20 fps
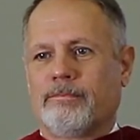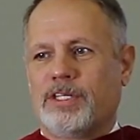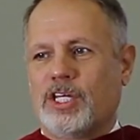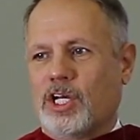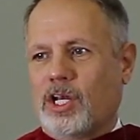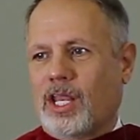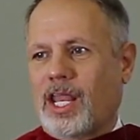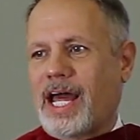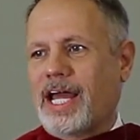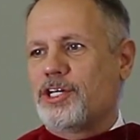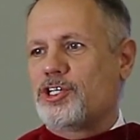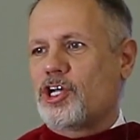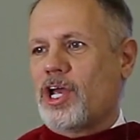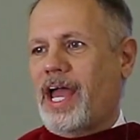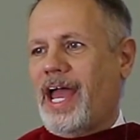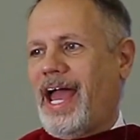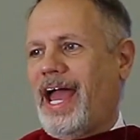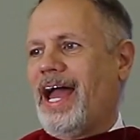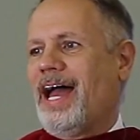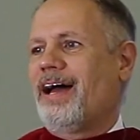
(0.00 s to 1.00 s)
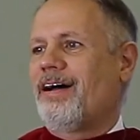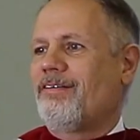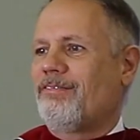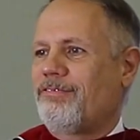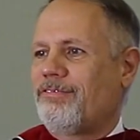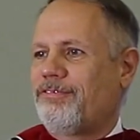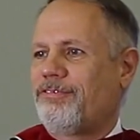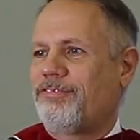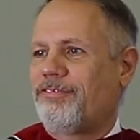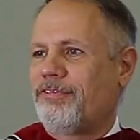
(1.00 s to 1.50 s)
Did Elisha
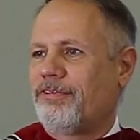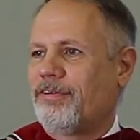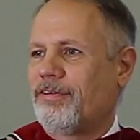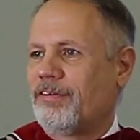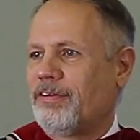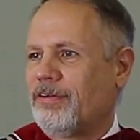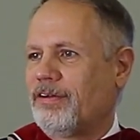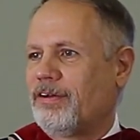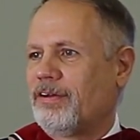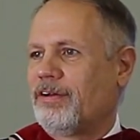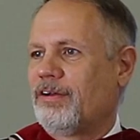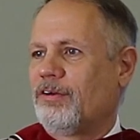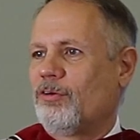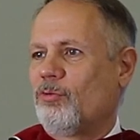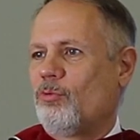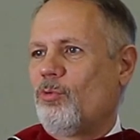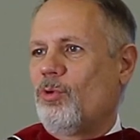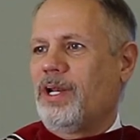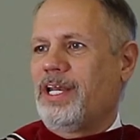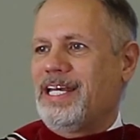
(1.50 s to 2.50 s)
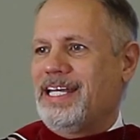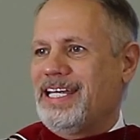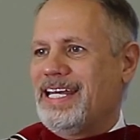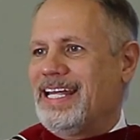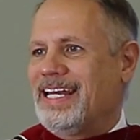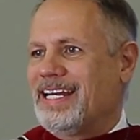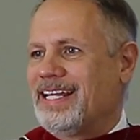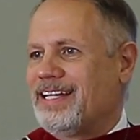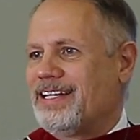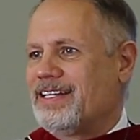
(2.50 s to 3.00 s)
have what he
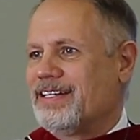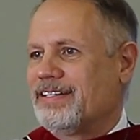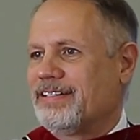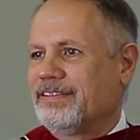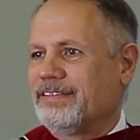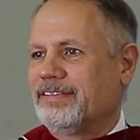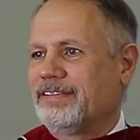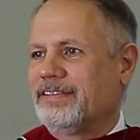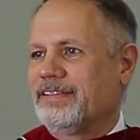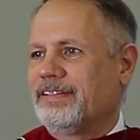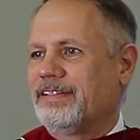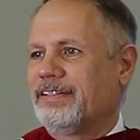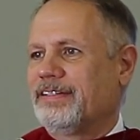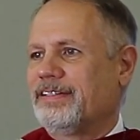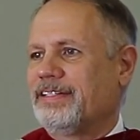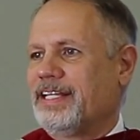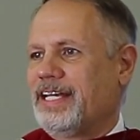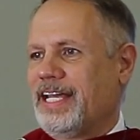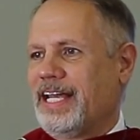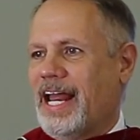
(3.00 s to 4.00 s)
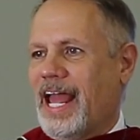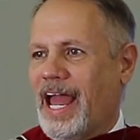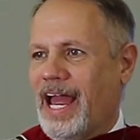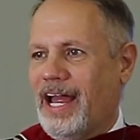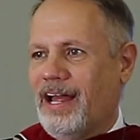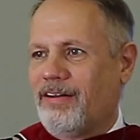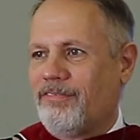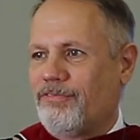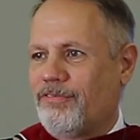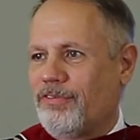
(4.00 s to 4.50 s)
needed? Did he
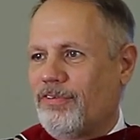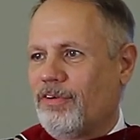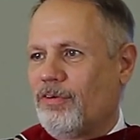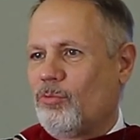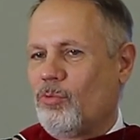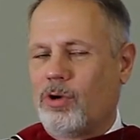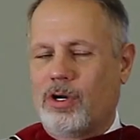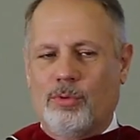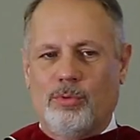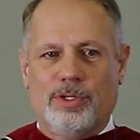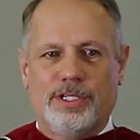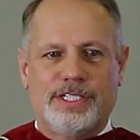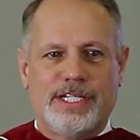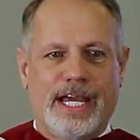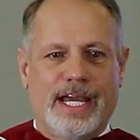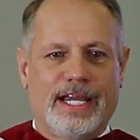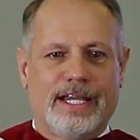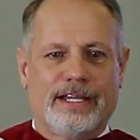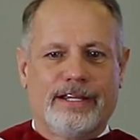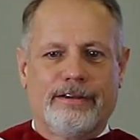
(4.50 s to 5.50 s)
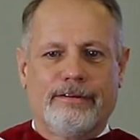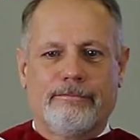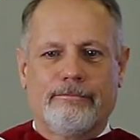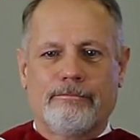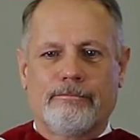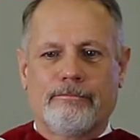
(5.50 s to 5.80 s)
have what it would take?